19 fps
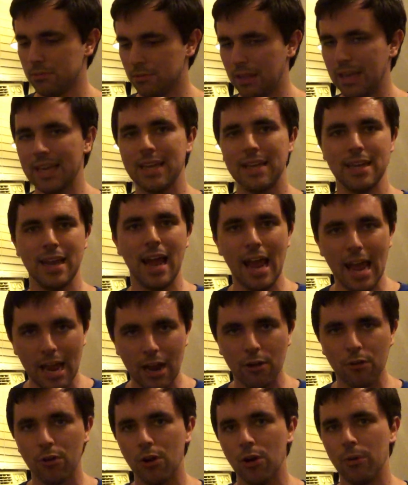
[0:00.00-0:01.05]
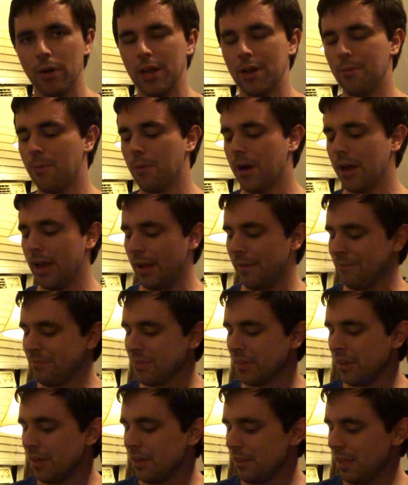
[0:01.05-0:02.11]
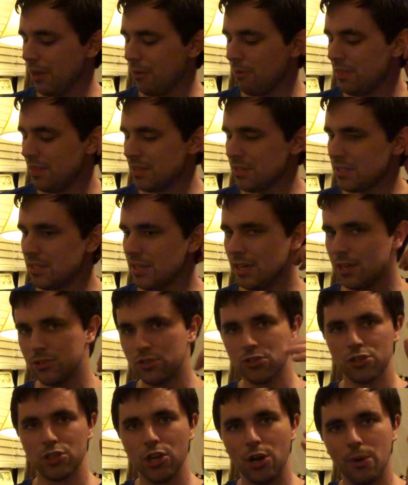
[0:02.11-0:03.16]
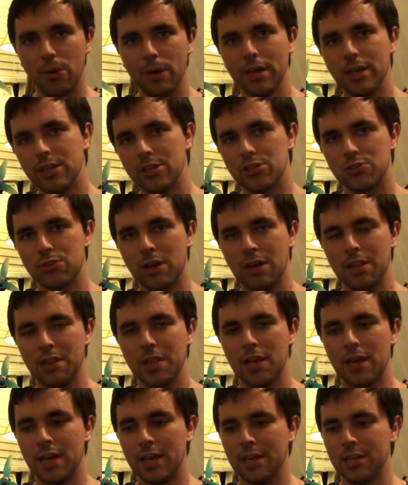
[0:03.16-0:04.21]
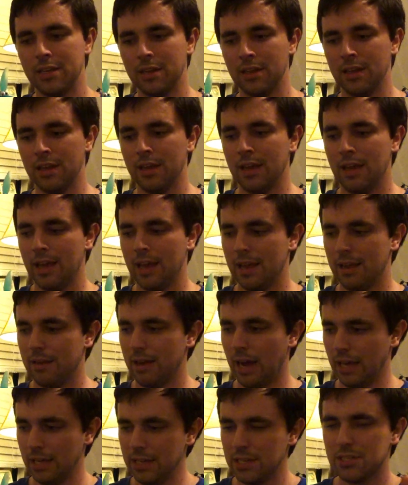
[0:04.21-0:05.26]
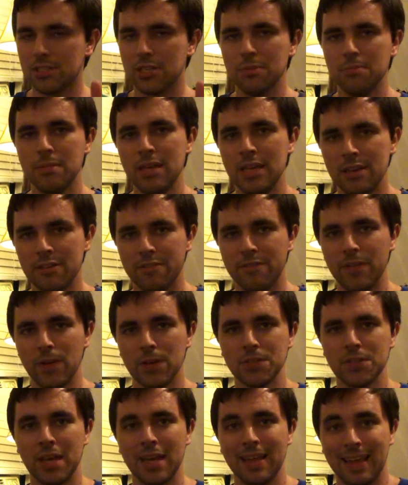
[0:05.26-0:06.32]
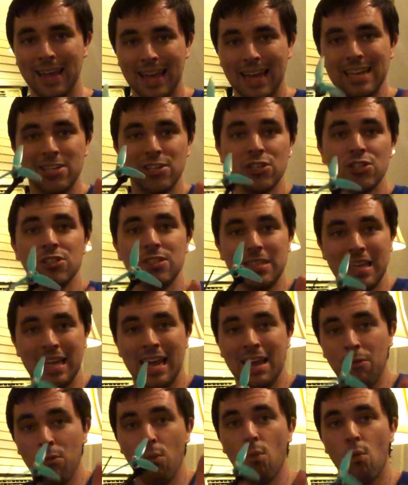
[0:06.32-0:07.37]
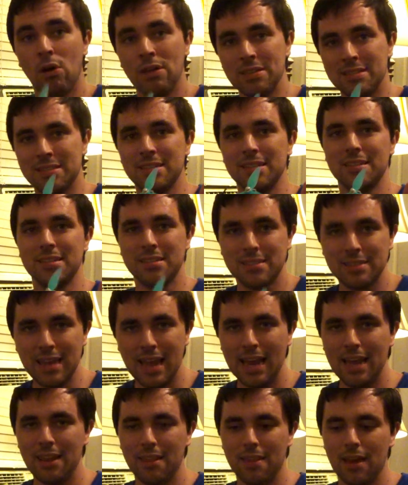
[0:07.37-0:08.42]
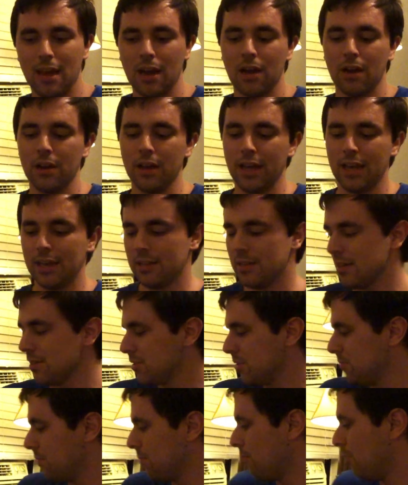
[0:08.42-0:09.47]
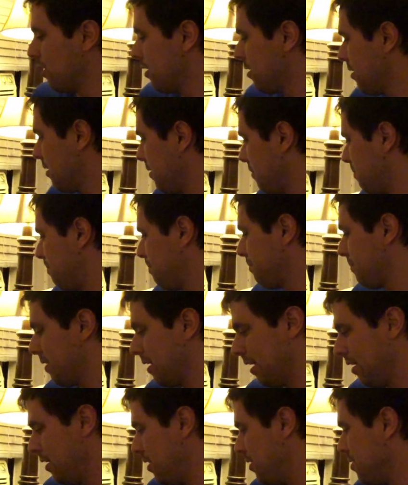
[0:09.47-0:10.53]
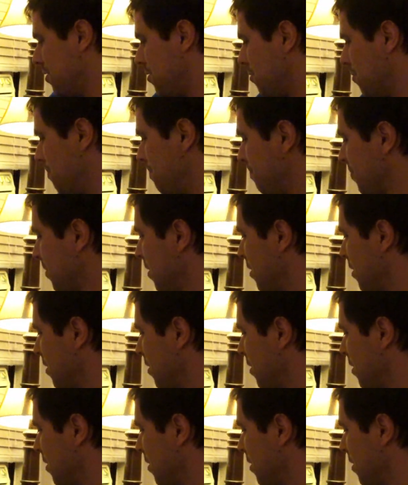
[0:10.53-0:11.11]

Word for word: like an arrow in a way. Like when this thing is just going in a straight line, at least to me, it feels like, like it just like it wants to stay there. Like it doesn't want to get you know